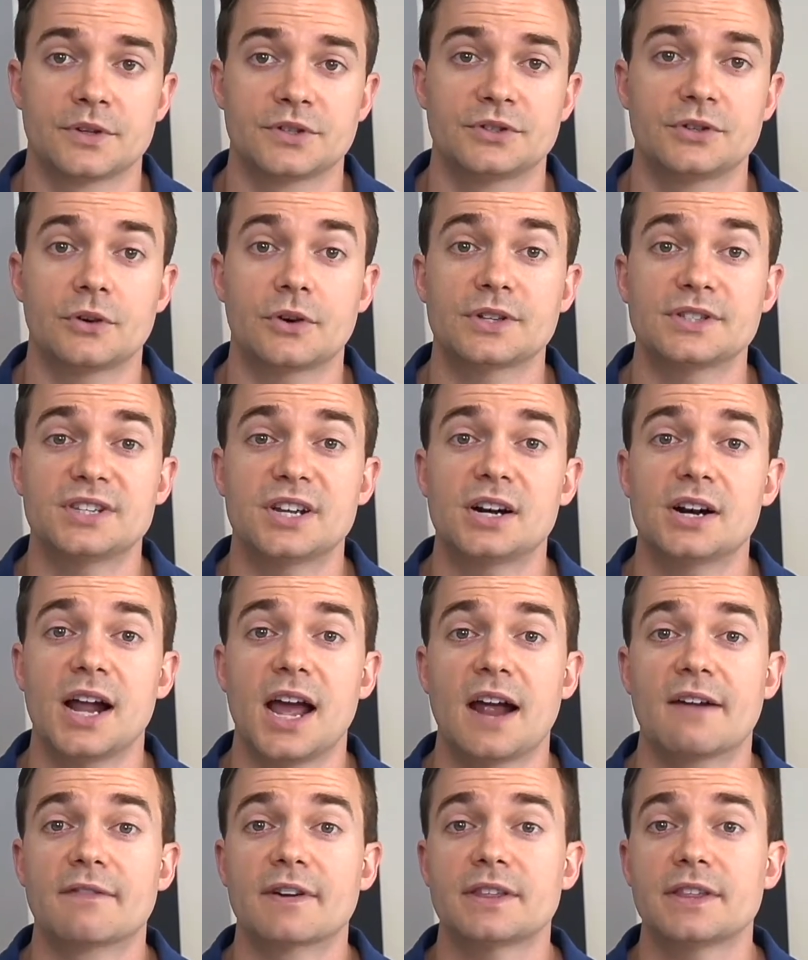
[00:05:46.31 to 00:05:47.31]
So
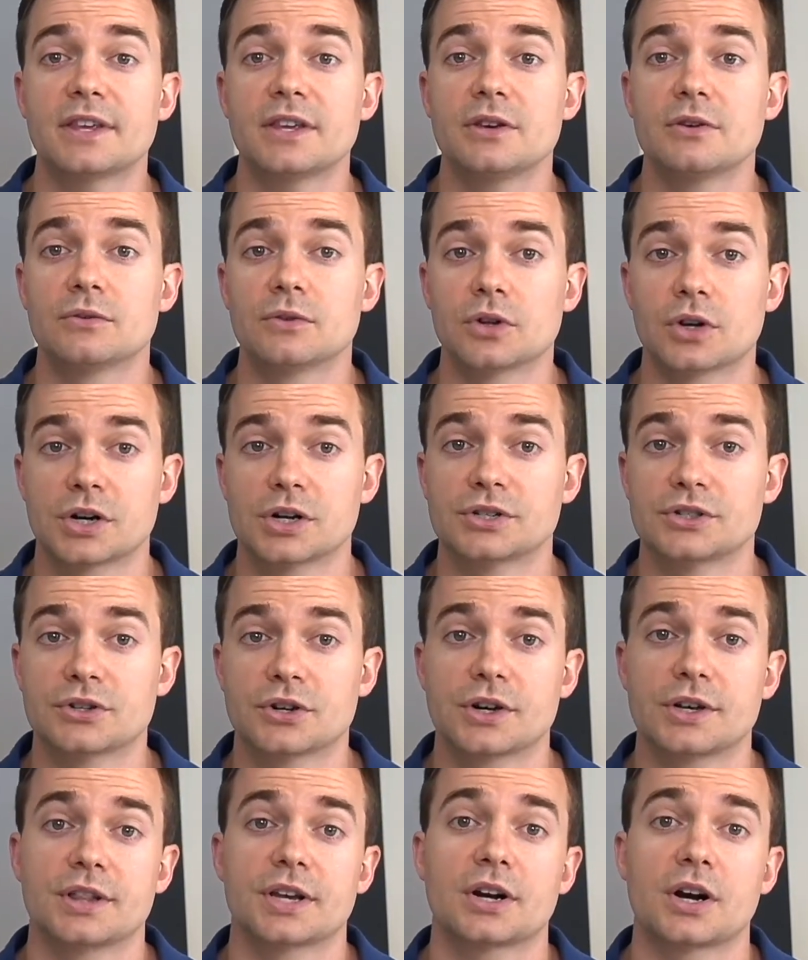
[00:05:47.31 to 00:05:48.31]
consider everything you learned
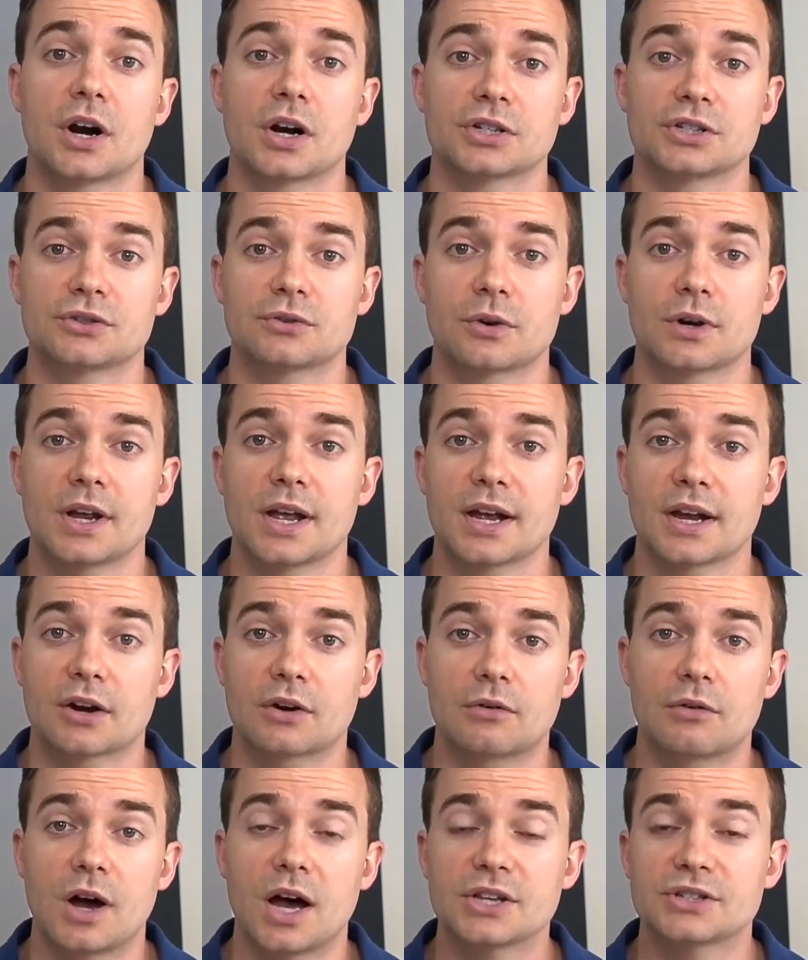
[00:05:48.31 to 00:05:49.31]
during the card sort and
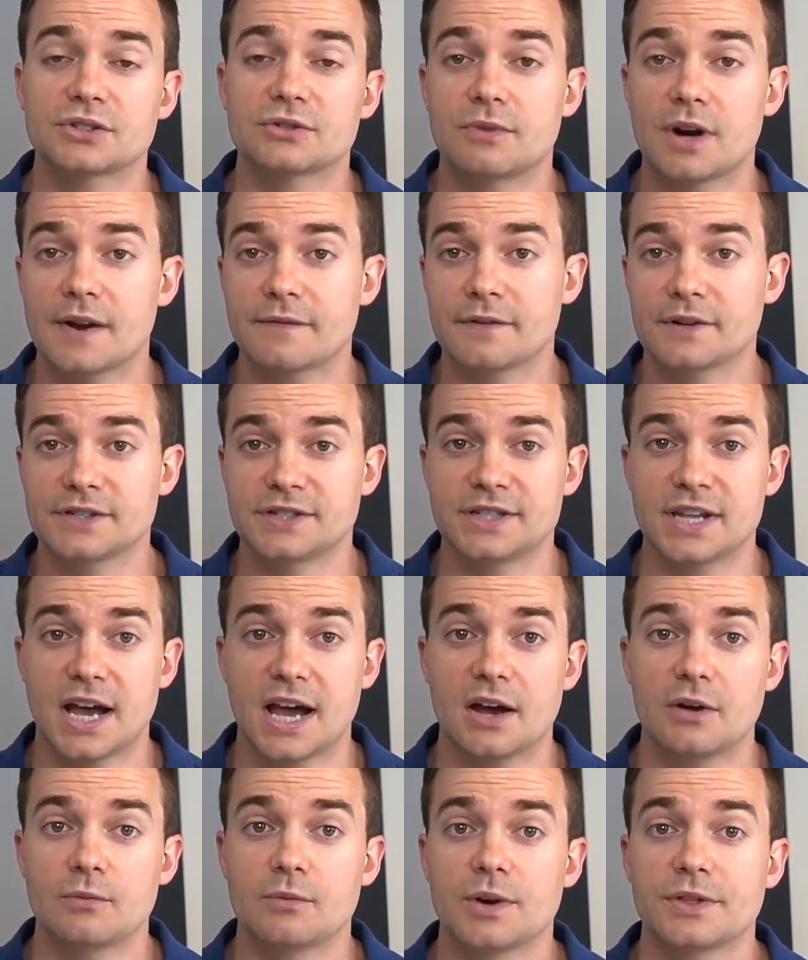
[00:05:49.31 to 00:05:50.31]
cross-reference
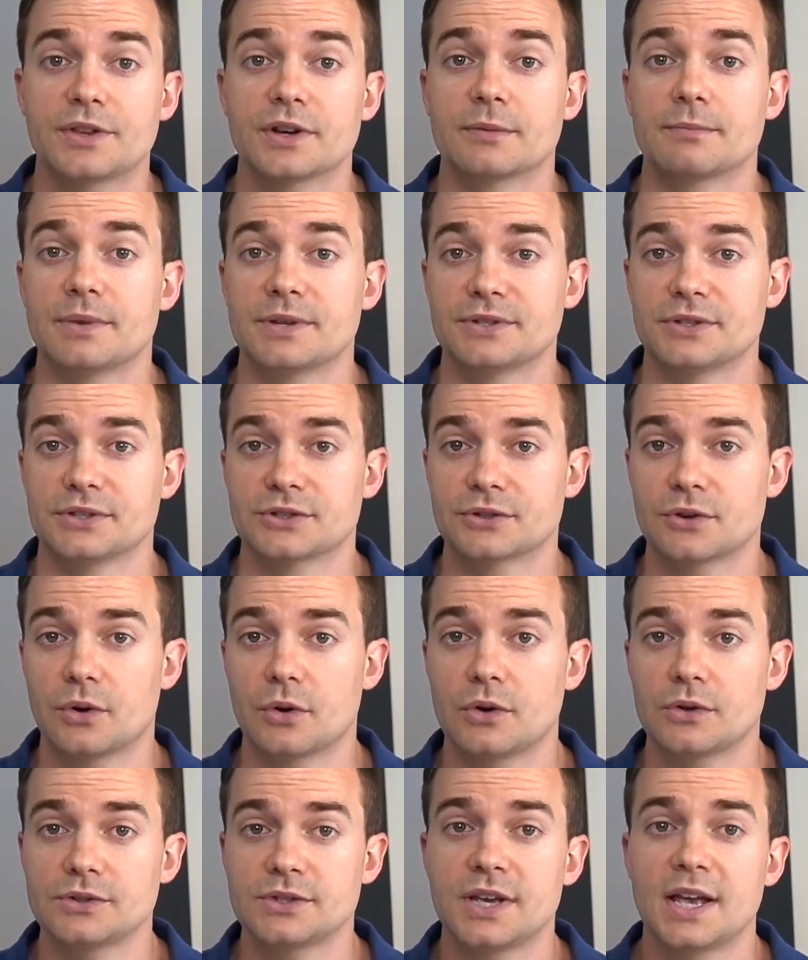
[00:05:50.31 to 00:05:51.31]
that with your business
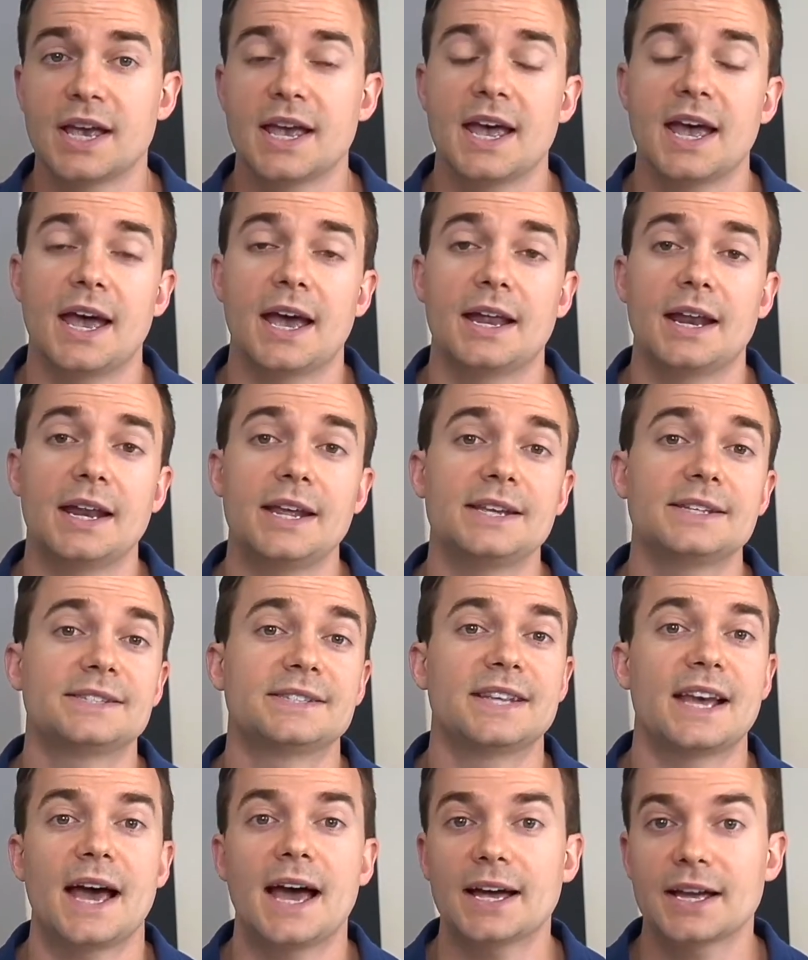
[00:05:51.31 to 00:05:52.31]
goals and
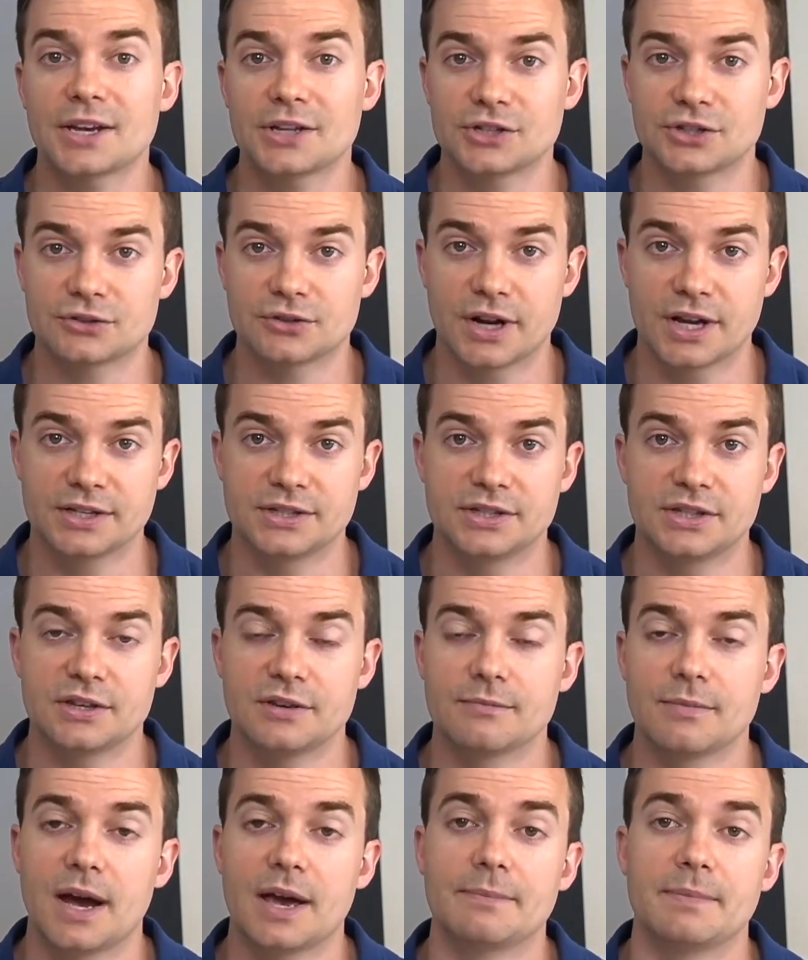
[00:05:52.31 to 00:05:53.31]
any tech constraints
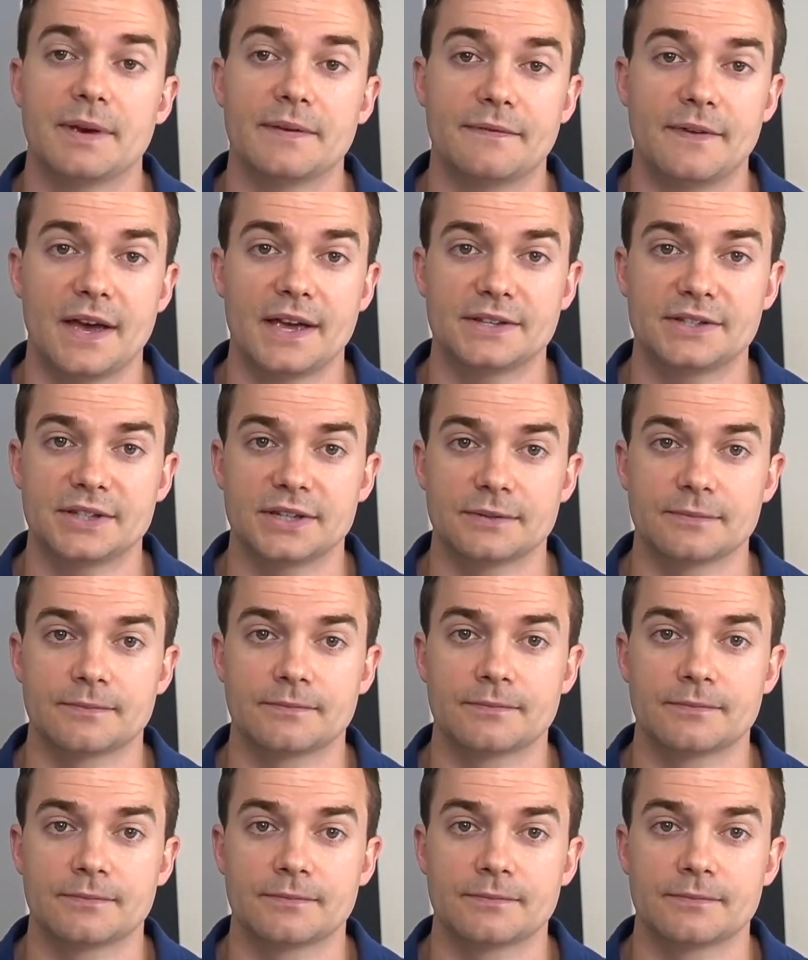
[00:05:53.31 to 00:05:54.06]
you might be facing.